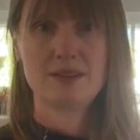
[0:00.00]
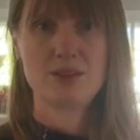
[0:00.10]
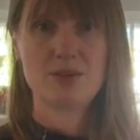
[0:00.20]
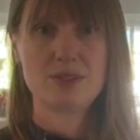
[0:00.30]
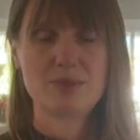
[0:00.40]

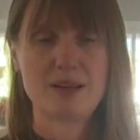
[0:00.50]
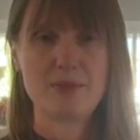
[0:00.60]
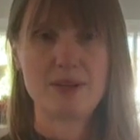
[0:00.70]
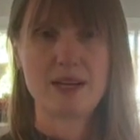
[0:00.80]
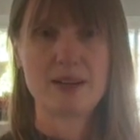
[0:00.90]
You just might
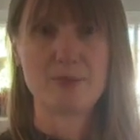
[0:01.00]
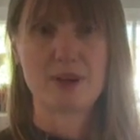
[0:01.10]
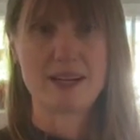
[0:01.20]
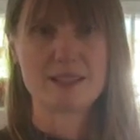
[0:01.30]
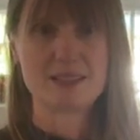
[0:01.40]
be out of
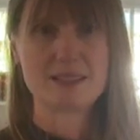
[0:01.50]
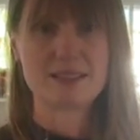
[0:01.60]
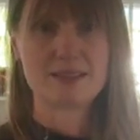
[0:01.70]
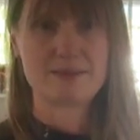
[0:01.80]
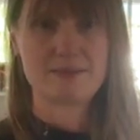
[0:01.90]
practice.